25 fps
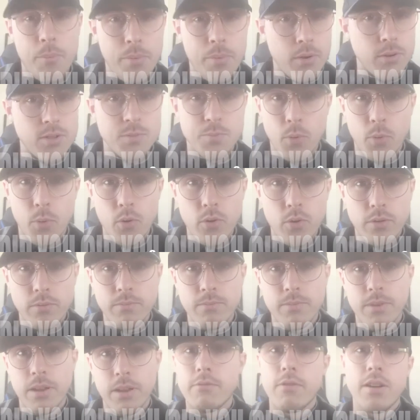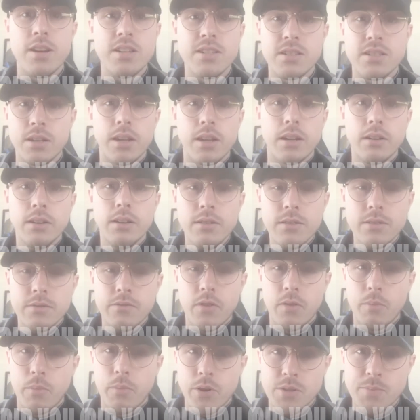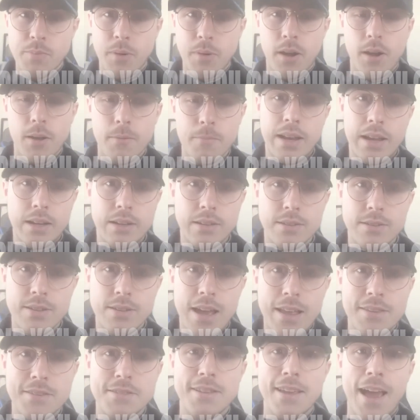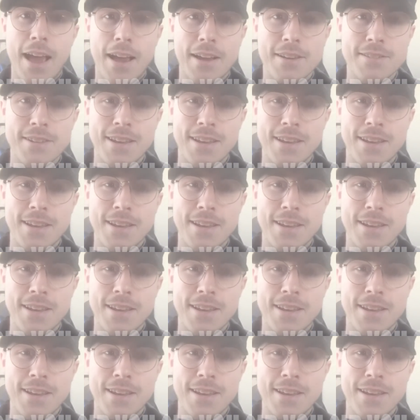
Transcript: I was born and raised in England for the most part, hence the accent.